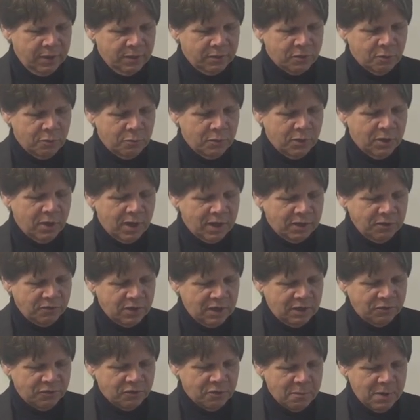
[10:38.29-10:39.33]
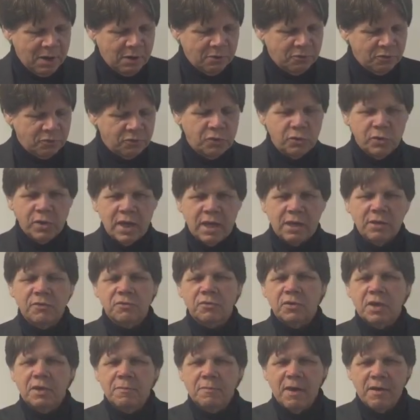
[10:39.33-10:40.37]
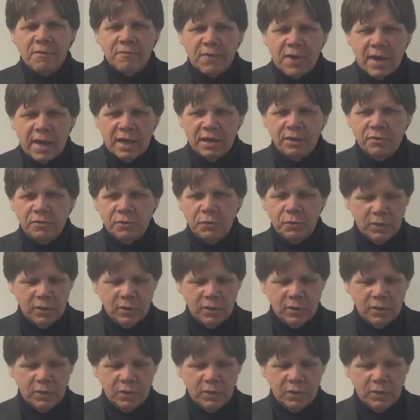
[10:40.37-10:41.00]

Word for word: So God says to Moses, You can't see my face.